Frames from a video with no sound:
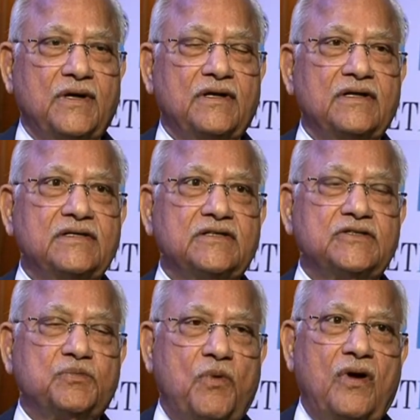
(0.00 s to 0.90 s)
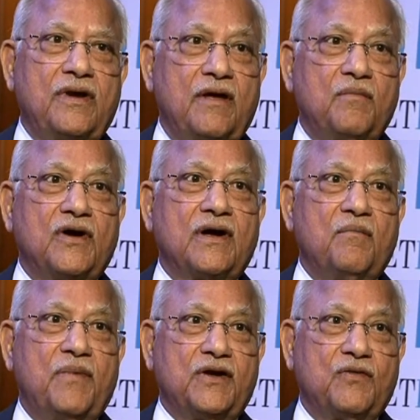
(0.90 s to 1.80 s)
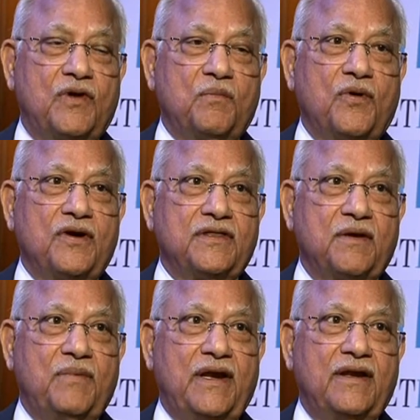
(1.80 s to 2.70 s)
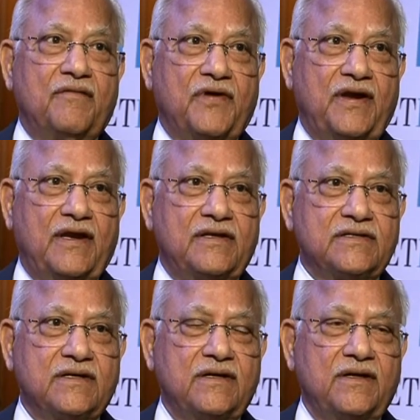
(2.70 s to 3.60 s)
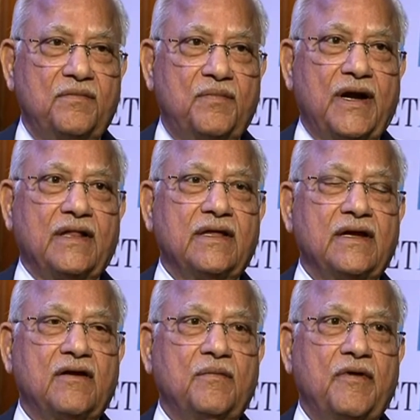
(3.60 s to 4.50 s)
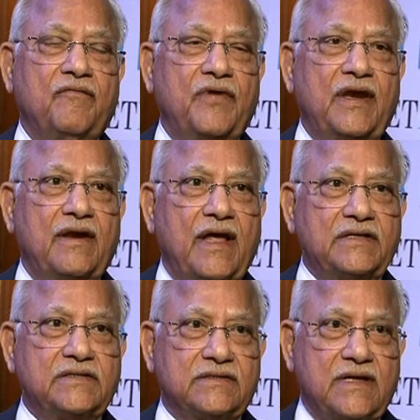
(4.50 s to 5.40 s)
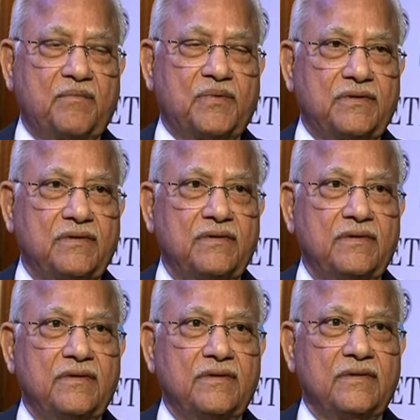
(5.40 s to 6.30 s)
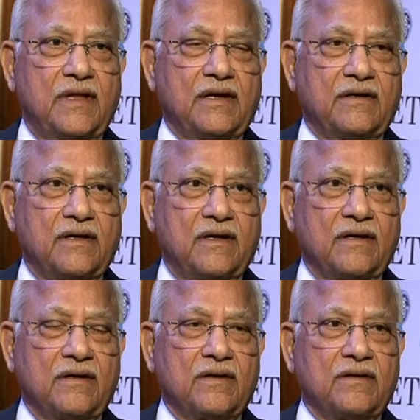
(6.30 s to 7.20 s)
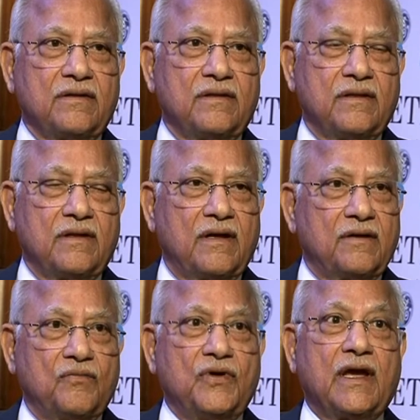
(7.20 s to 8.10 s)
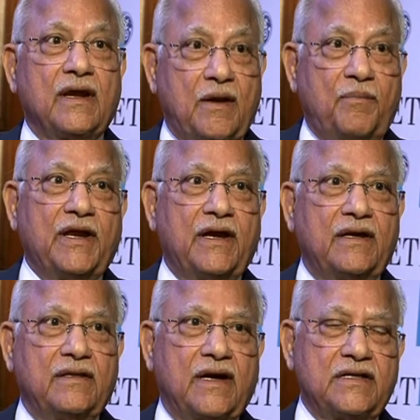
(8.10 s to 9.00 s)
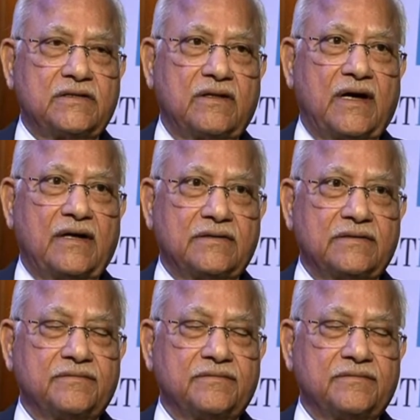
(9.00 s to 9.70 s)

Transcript: But there's a small number compared to 1.3 billion of Indians, but I think it will be a very nice example that we can replicate in the rest of the country.